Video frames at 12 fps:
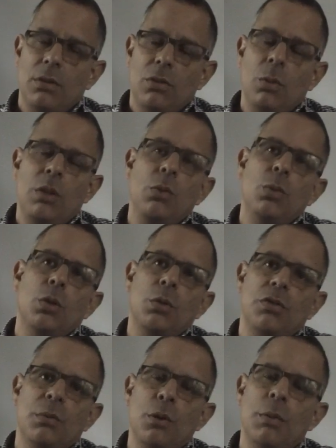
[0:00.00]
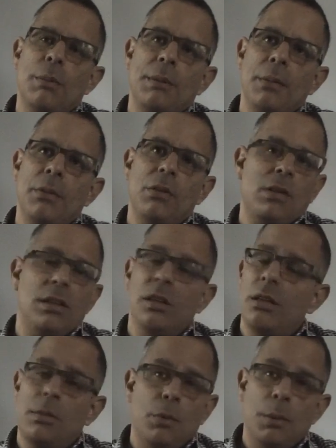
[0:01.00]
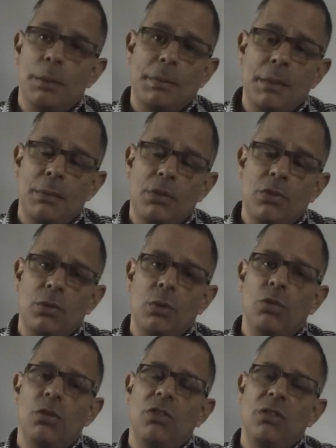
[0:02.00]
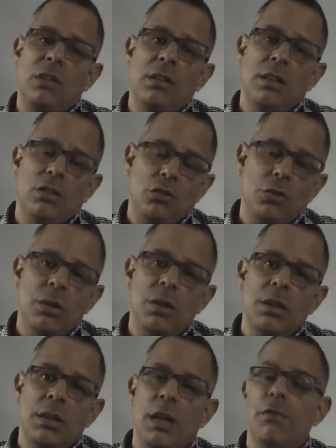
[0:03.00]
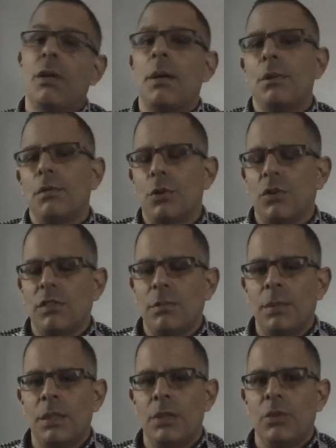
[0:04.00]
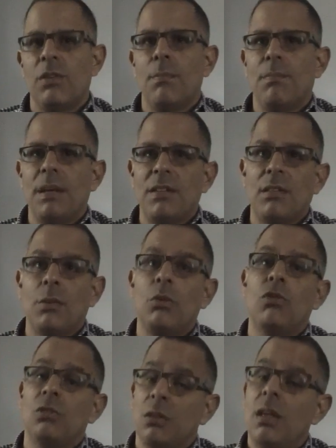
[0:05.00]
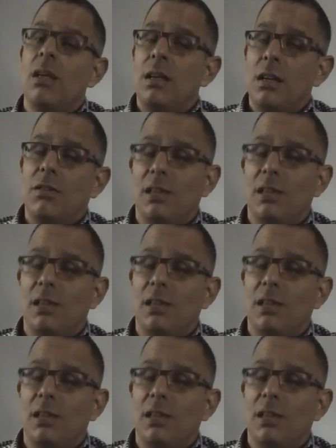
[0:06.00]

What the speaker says: So when you work with some mobile payment, and there are mobile payment solutions in Nigeria, in Africa, and of course everybody knows M-Pesa, which is